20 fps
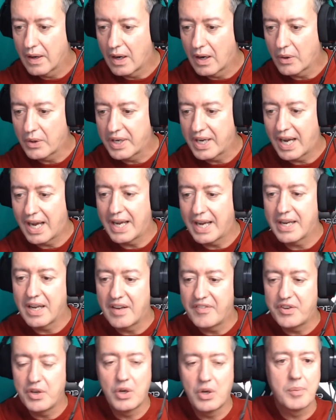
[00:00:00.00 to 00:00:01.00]
Okay,
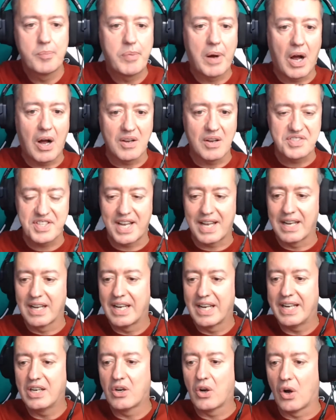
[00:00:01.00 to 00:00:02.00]
if you could pass that
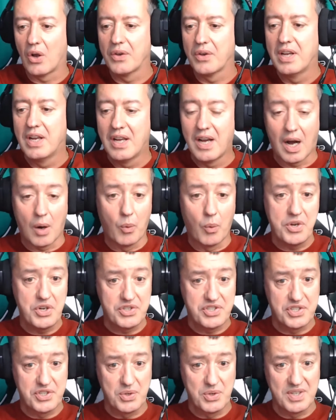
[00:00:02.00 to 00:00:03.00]
link on, I want you
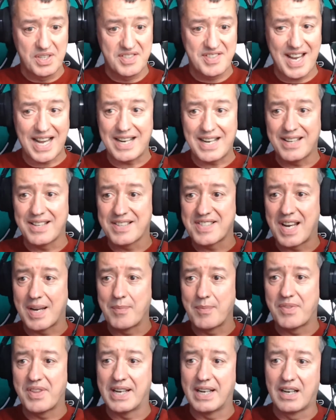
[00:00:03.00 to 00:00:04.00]
to do exactly the same
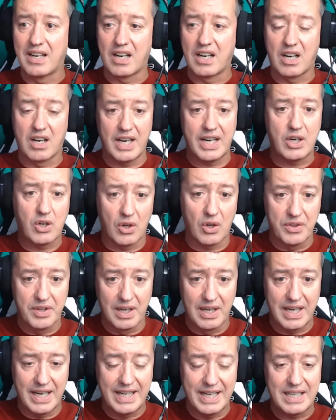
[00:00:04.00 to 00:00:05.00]
thing. Click on the
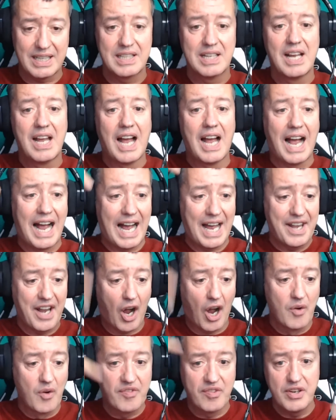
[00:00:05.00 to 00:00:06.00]
link and
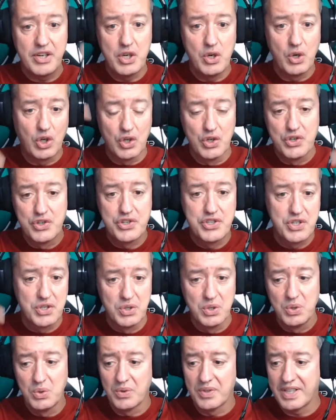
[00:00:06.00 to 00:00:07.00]
hopefully you can
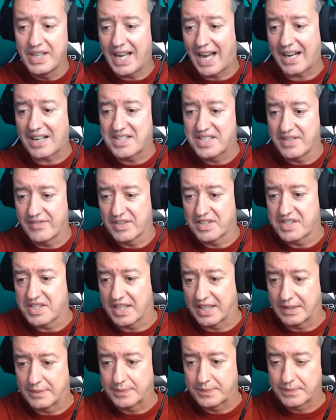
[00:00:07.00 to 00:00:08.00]
do the
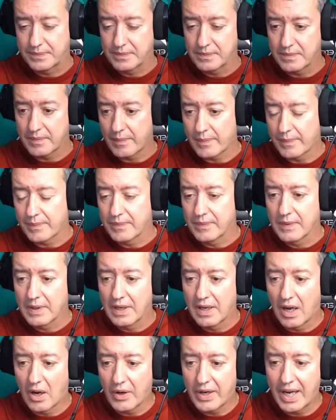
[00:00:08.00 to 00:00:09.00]
activity.
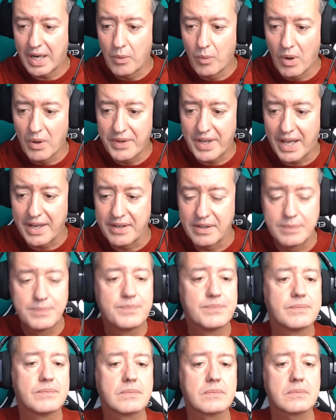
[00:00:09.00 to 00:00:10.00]
Okay, well done.
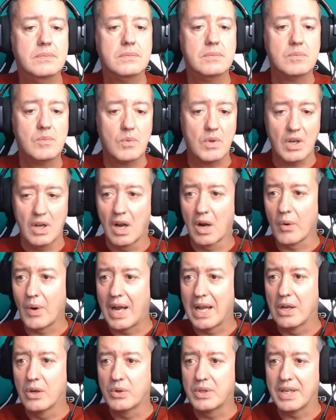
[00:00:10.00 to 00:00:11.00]
All
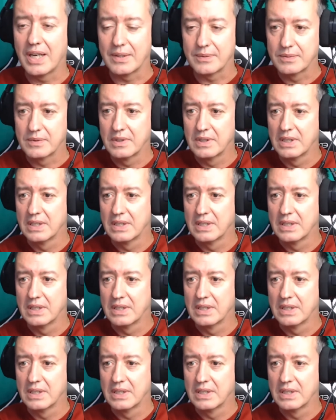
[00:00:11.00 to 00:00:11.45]
right, Luca.